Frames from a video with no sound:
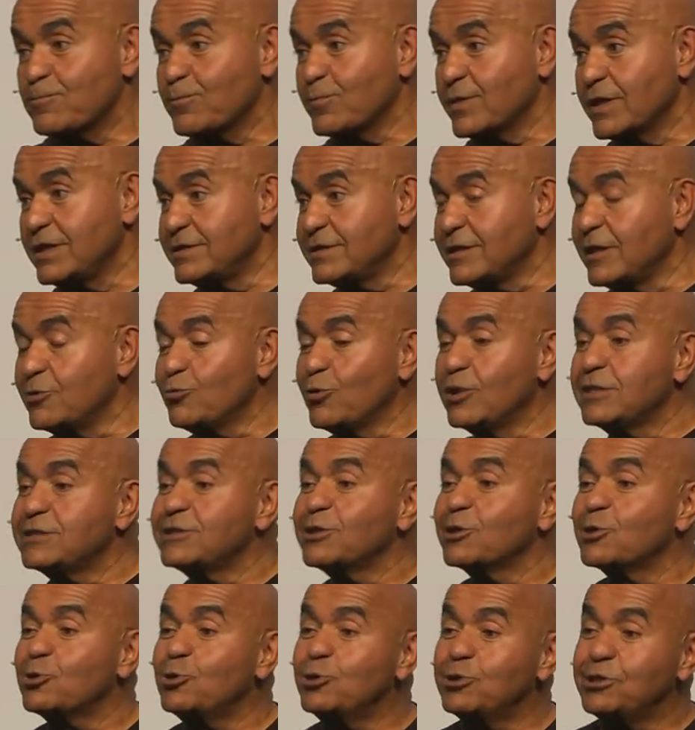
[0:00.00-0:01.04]
He said, what's
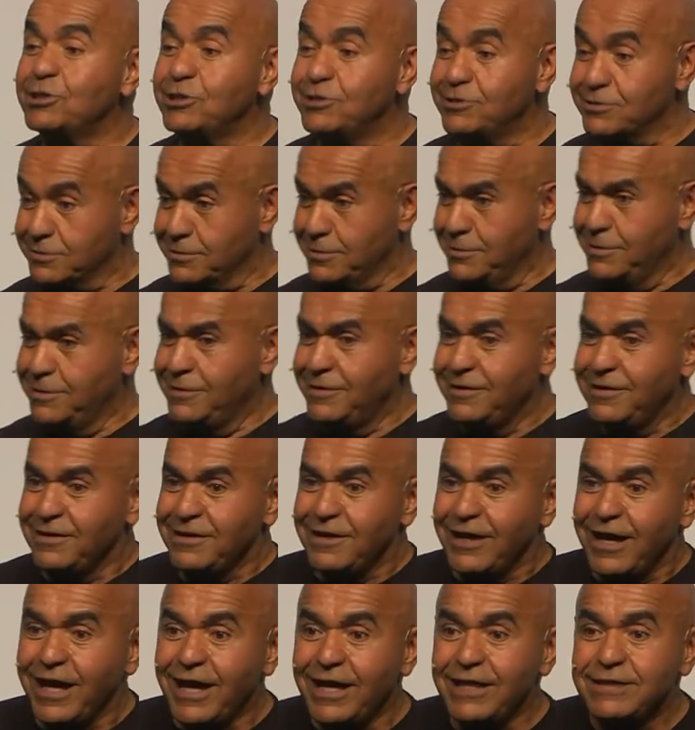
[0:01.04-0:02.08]
the good news?
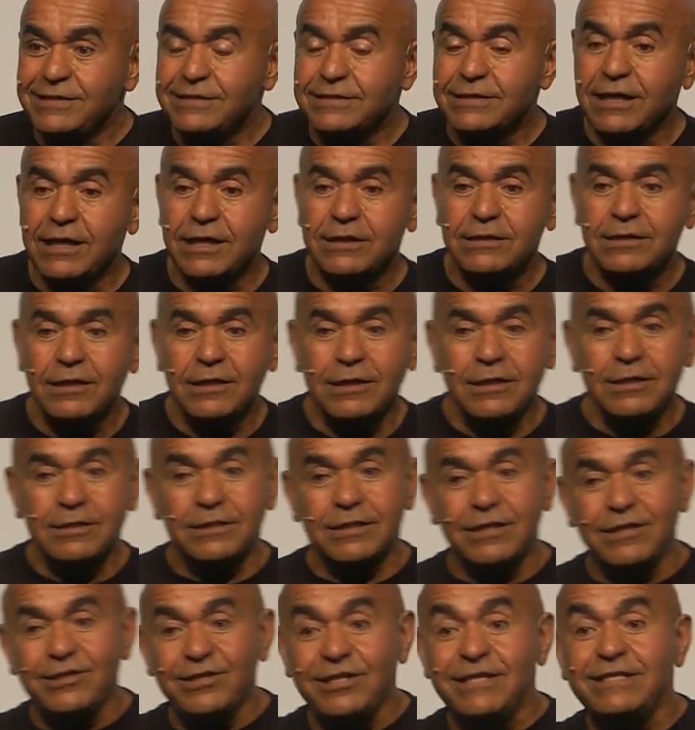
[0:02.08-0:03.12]
I said,
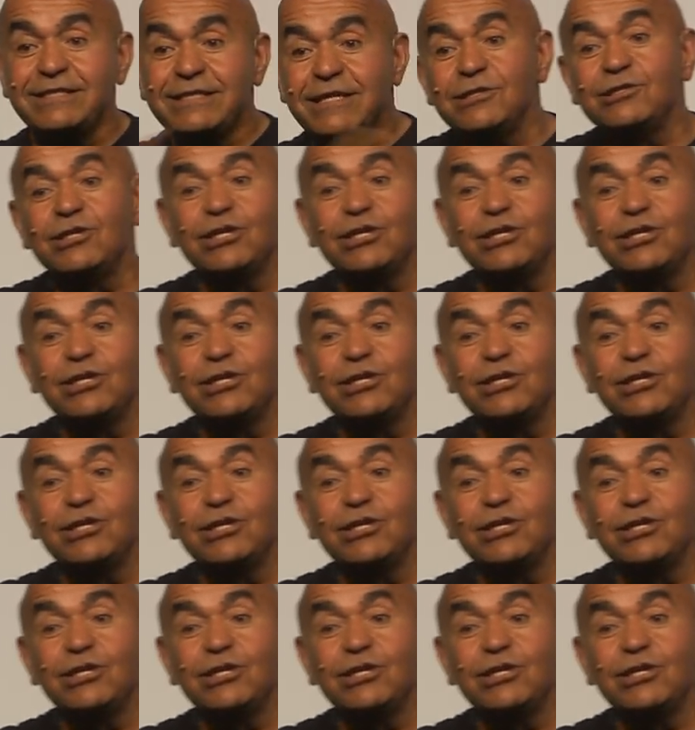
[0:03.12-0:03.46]
the reason